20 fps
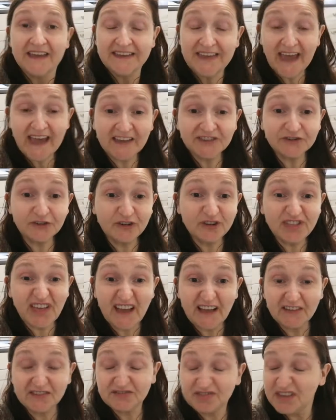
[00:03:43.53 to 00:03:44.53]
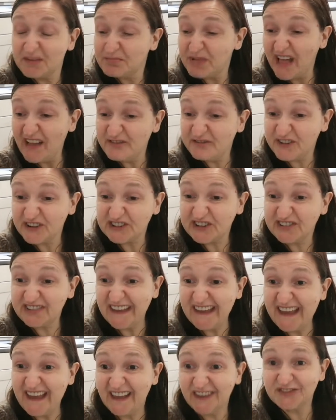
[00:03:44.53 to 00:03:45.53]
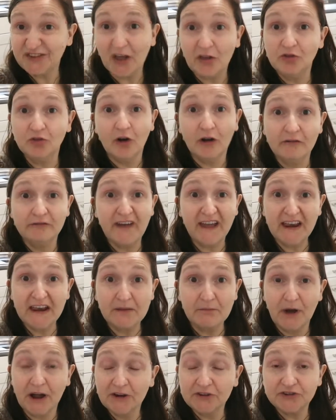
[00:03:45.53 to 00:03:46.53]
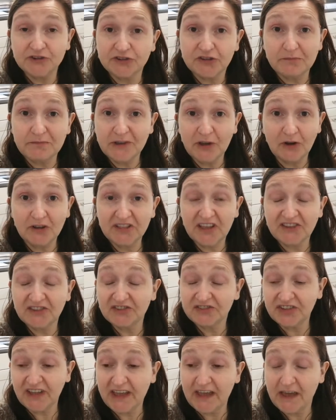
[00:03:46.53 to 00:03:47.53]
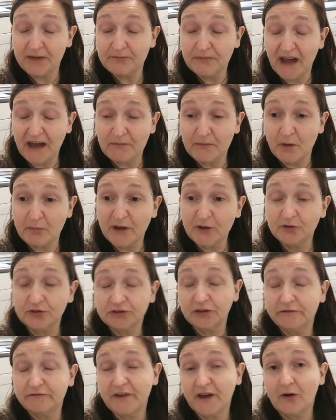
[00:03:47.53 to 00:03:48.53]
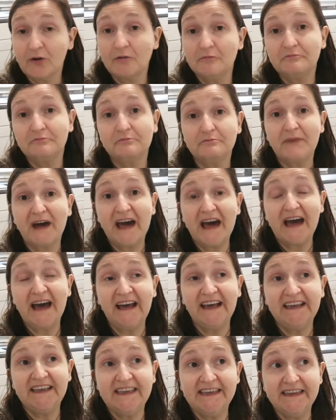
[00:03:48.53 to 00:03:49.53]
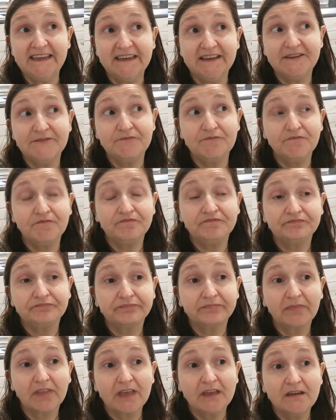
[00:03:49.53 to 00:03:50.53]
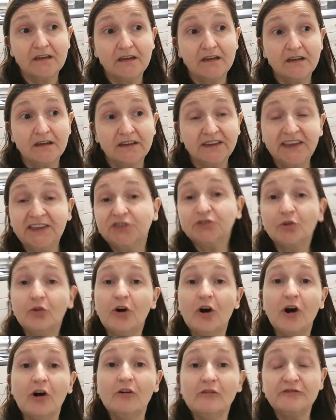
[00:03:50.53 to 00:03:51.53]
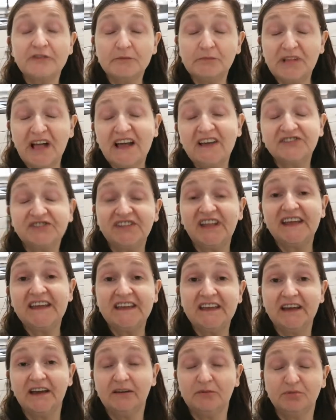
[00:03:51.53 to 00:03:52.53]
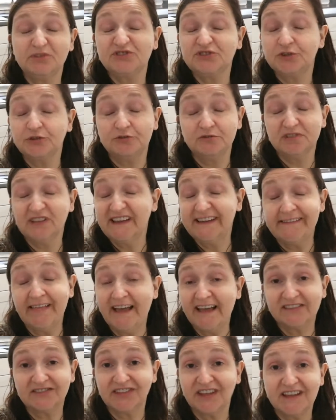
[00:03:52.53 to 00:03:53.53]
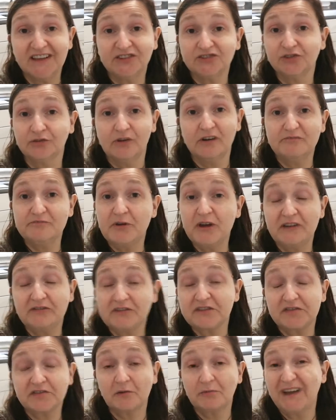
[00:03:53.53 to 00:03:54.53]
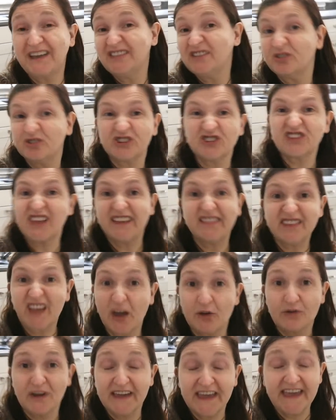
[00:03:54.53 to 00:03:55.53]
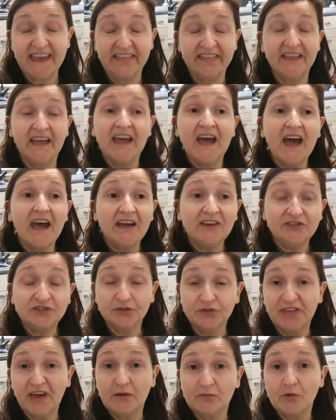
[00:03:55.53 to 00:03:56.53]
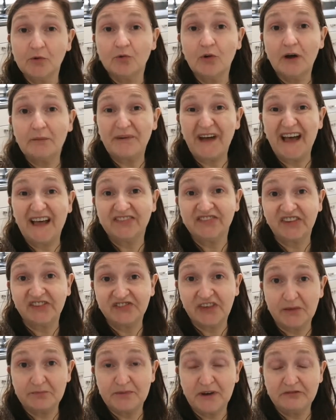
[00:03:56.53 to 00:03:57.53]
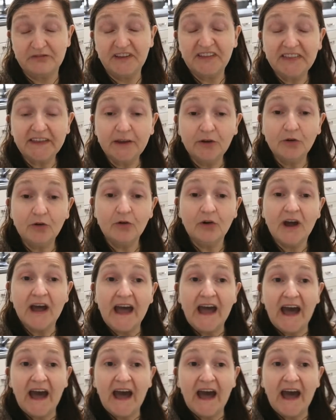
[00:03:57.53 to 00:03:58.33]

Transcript: And yeah, so that the plan for today is not very much, to be honest. Um, I'm about to film my keto haul from last night. It was too late last night, so I've put everything away and I'll just get it out again. So that will go up as a separate video.